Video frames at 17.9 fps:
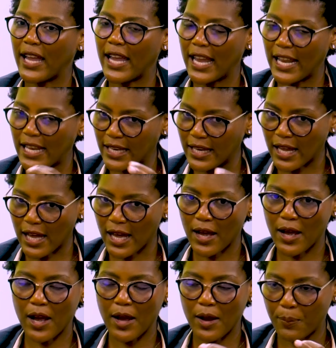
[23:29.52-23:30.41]
in
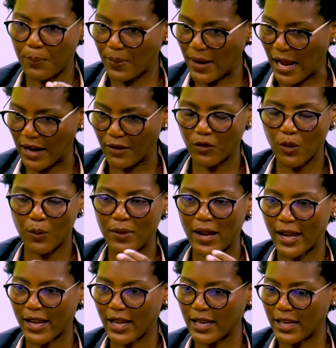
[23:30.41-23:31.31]
a platform
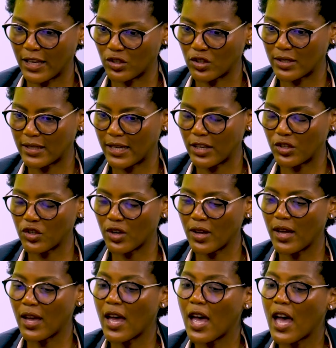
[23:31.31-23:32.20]
like a
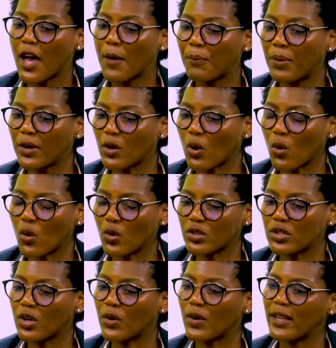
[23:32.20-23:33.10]
legislature, but
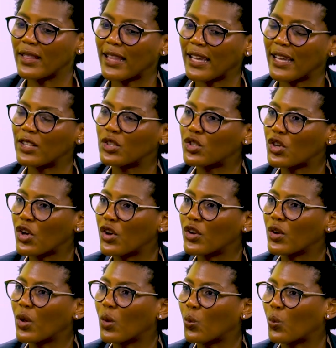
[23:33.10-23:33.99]
also in the
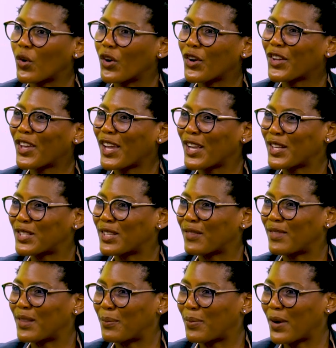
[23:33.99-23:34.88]
internal workings
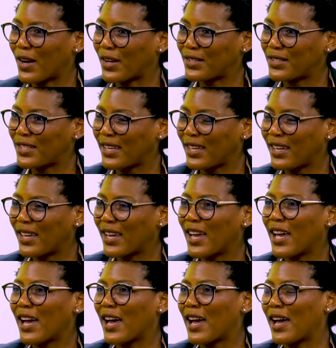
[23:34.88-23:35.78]
of the party.
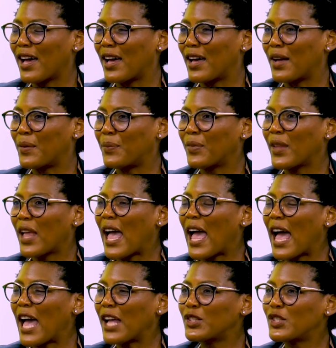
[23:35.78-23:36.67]
And
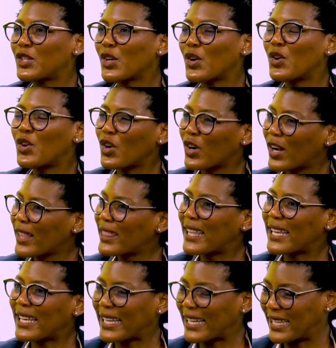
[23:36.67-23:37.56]
so look at
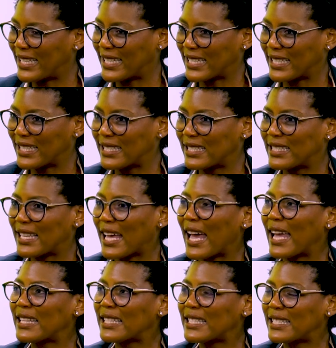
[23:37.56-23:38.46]
the leaders
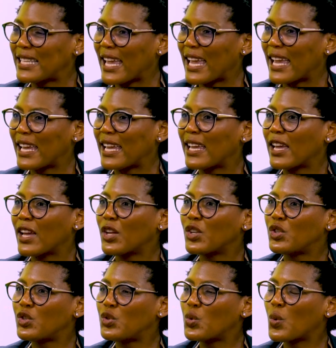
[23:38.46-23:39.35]
and say,
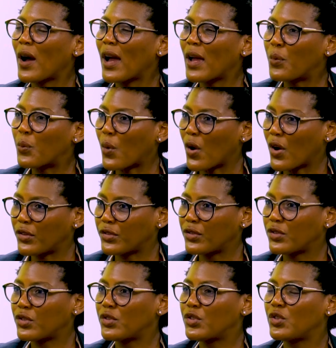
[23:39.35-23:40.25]
do I
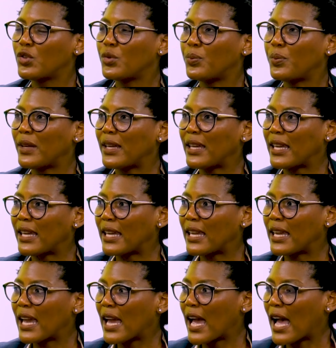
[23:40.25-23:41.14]
want to
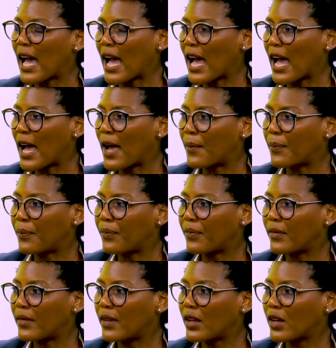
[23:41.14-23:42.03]
be,
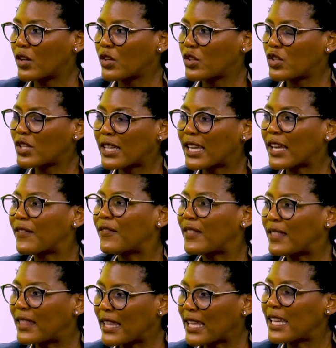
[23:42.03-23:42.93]
to
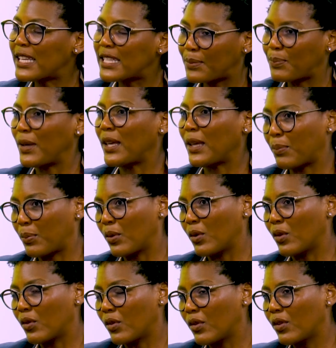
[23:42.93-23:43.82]
give these
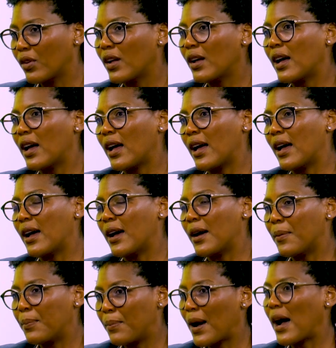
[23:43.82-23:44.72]
people
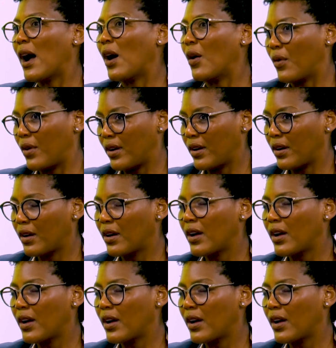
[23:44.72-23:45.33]
power